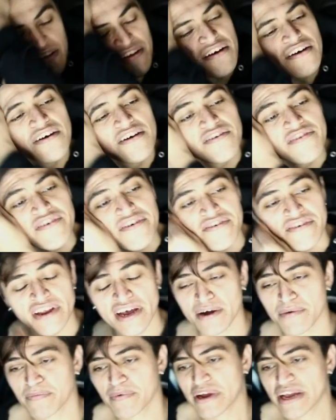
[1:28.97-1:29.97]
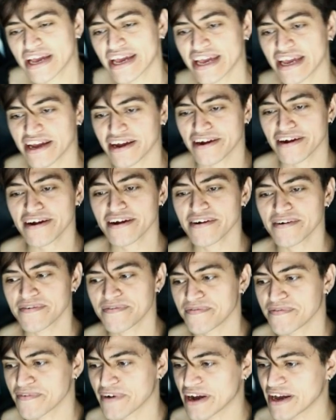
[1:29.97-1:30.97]
So there's an outbreak here,
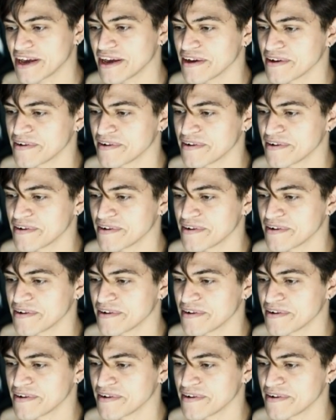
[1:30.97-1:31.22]
right?